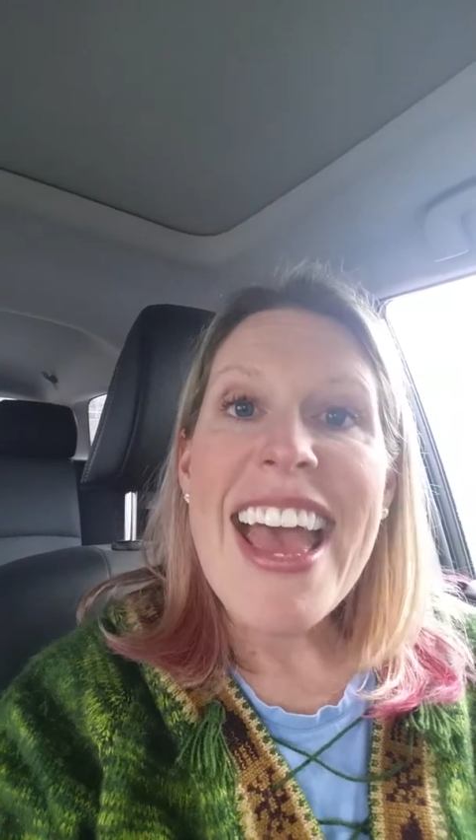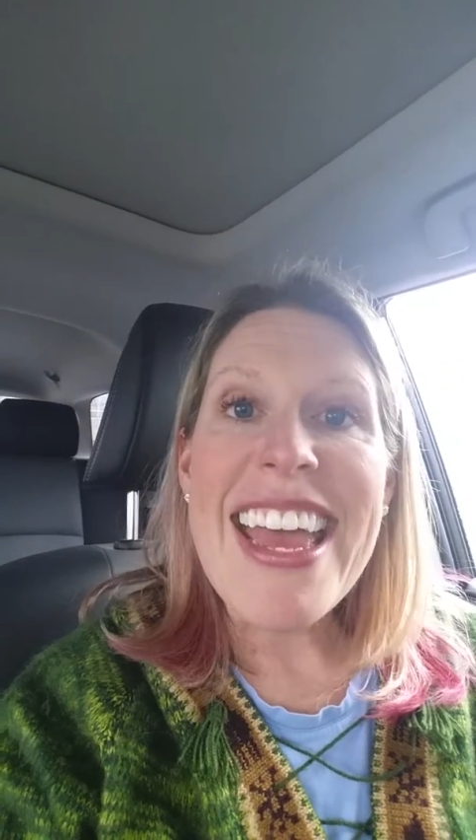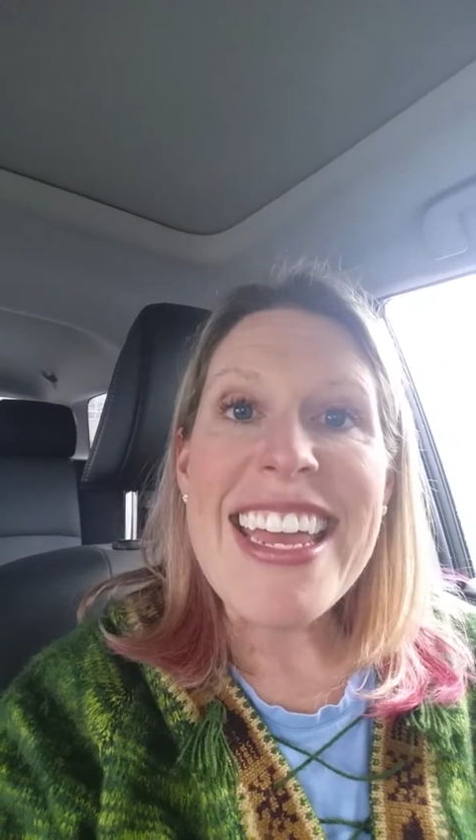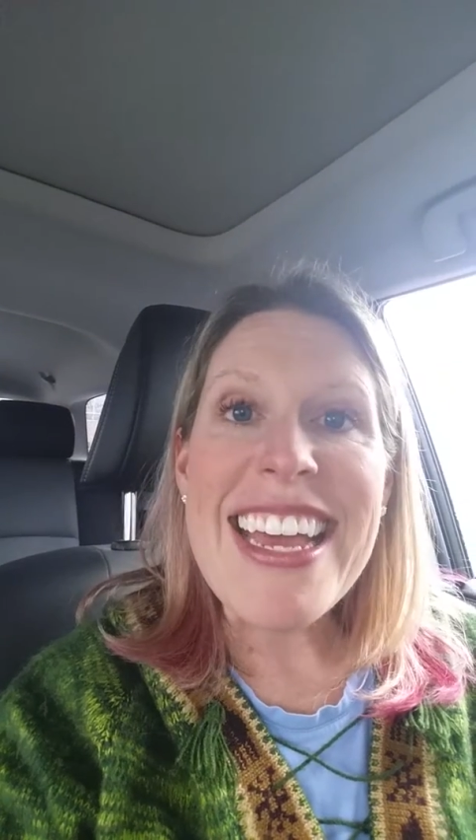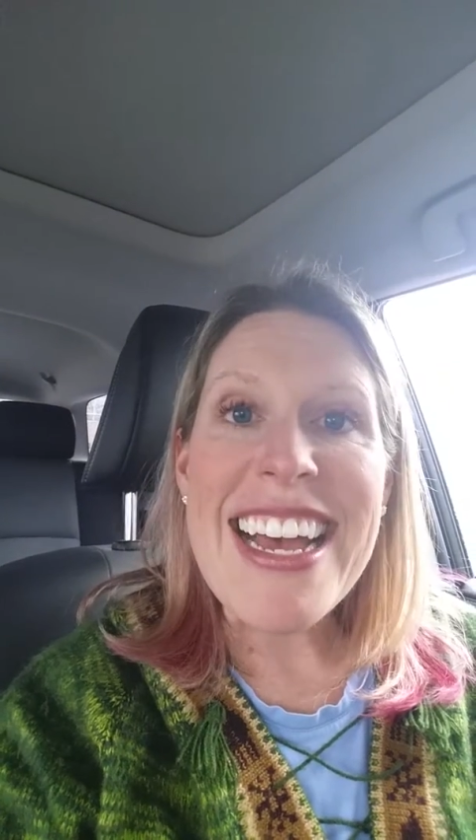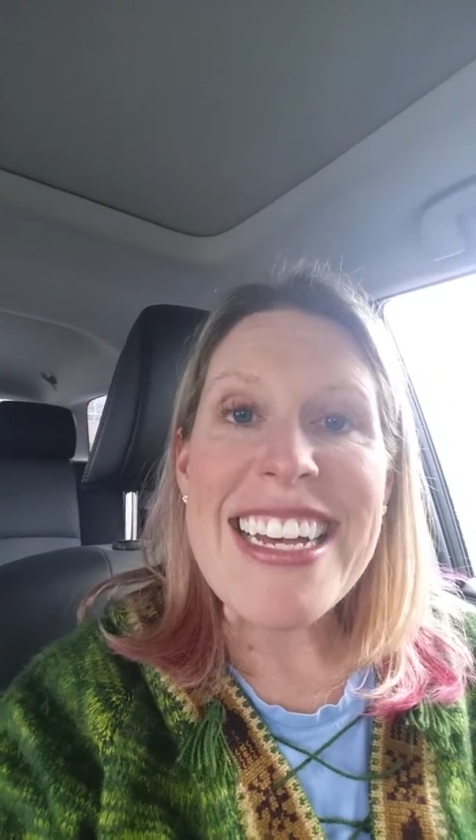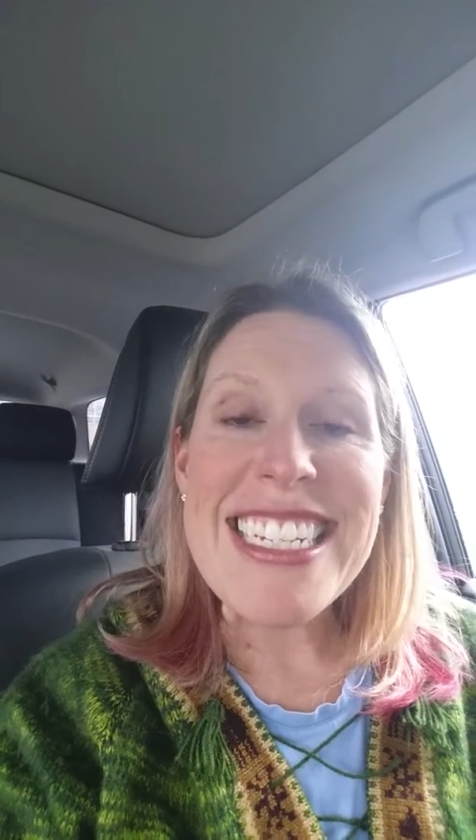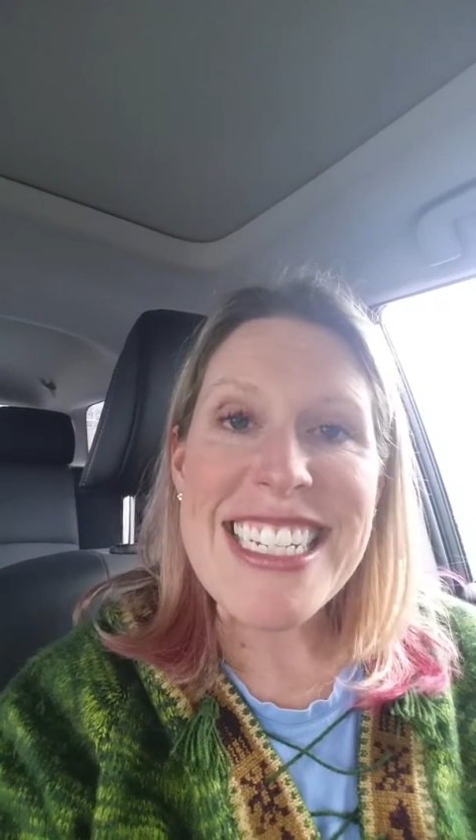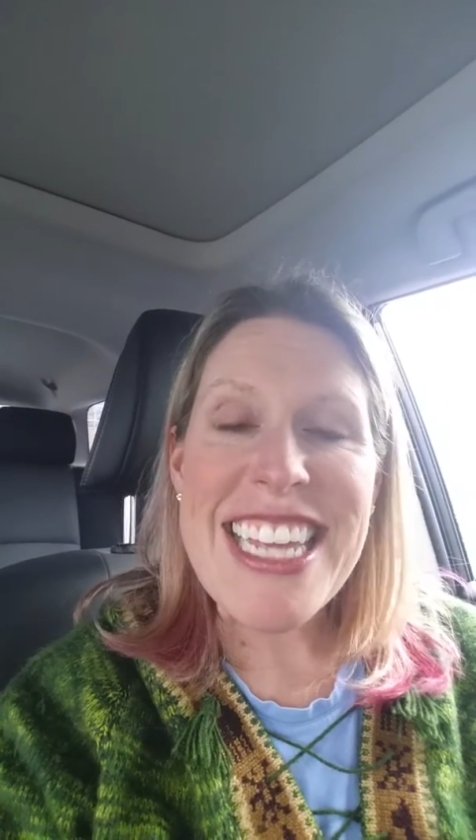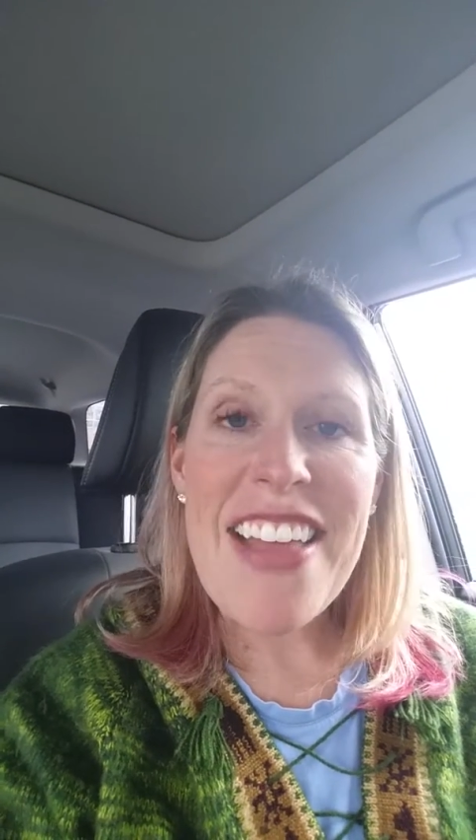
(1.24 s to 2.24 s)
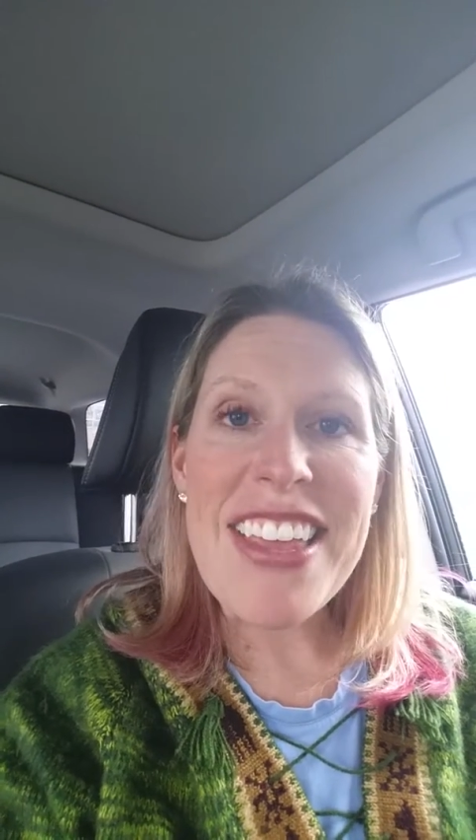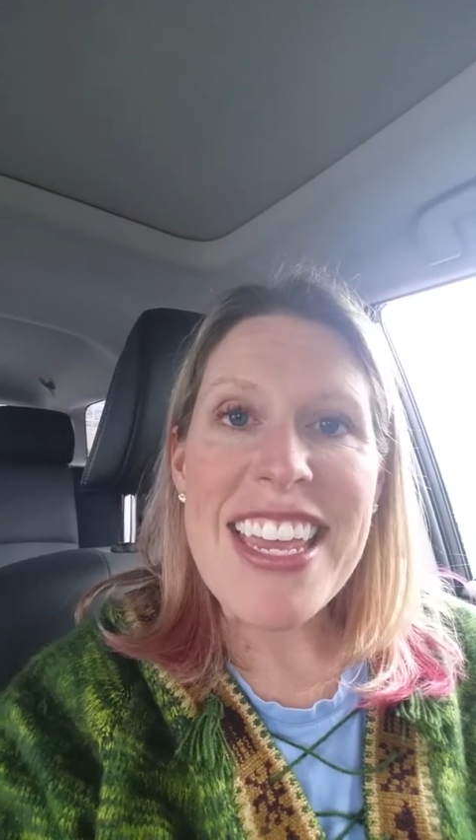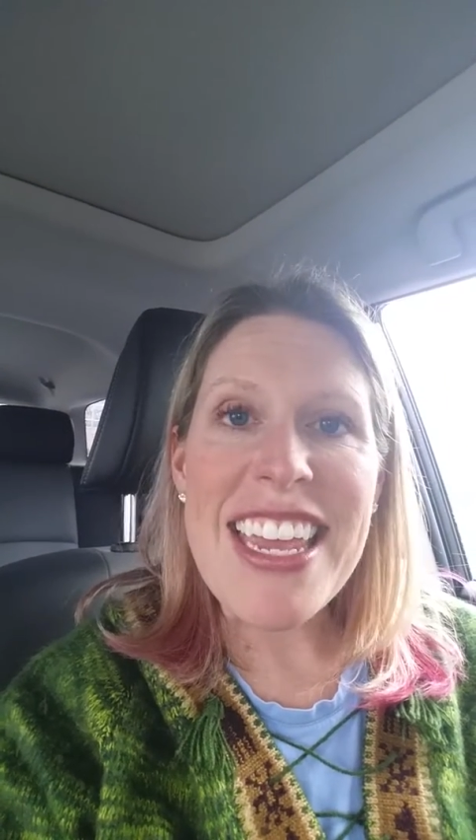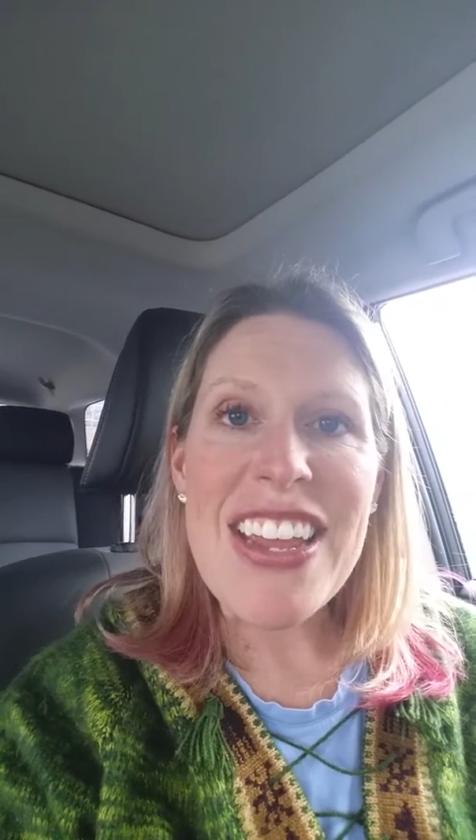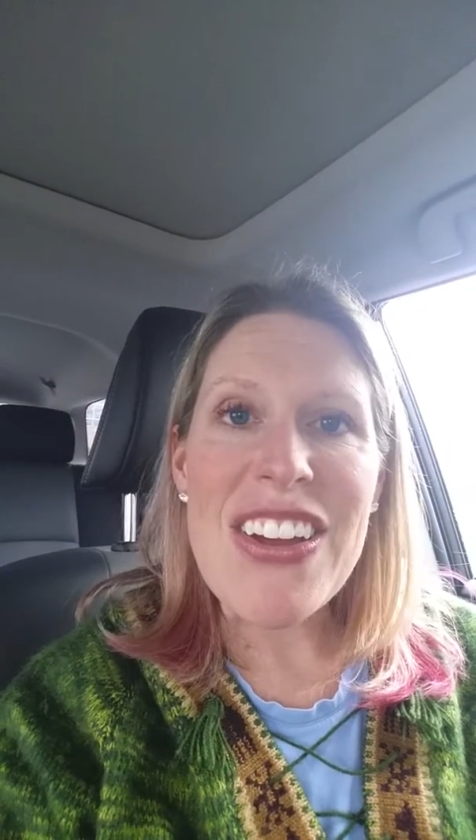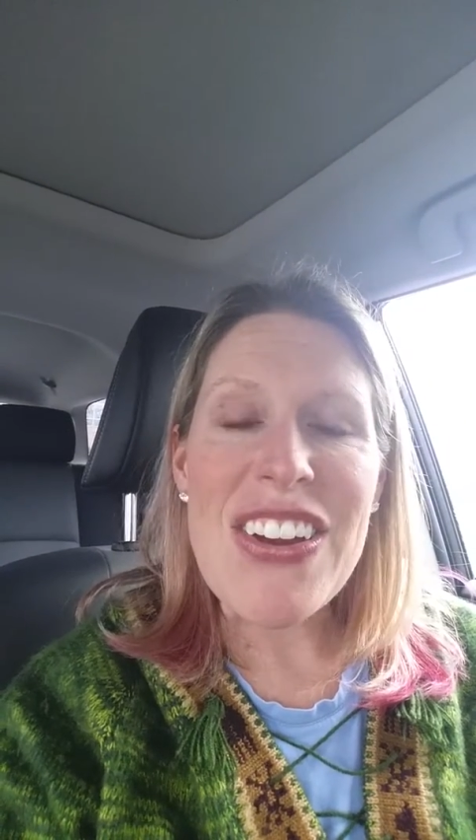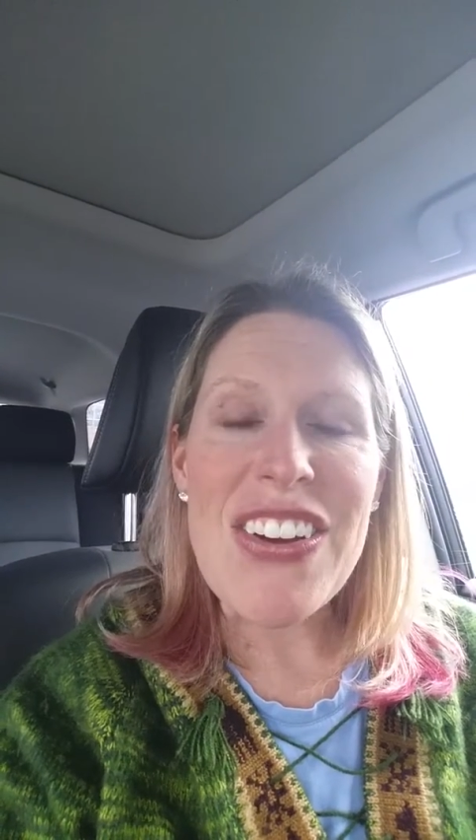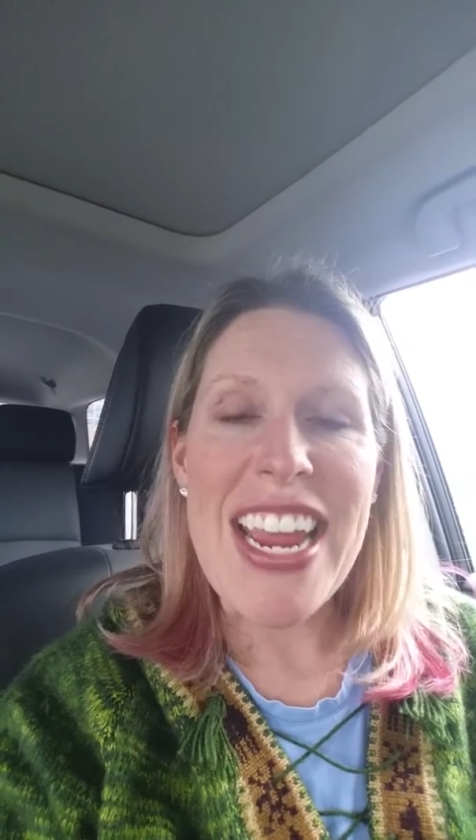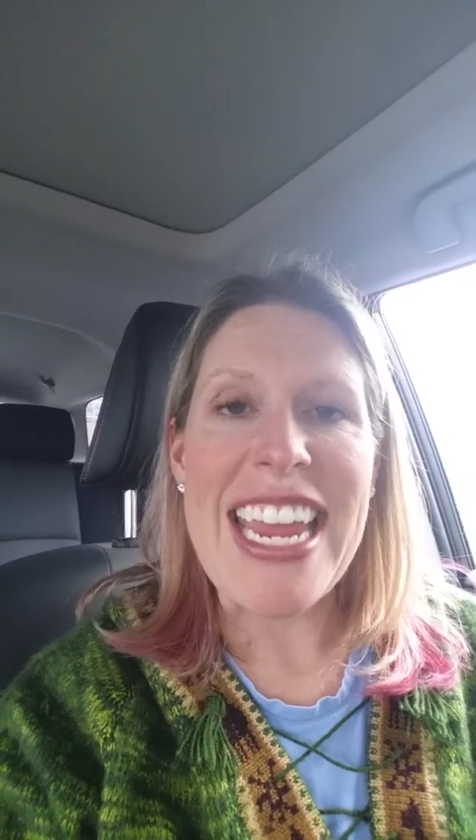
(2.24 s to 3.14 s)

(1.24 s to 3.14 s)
Hey guys, it's Kelly here,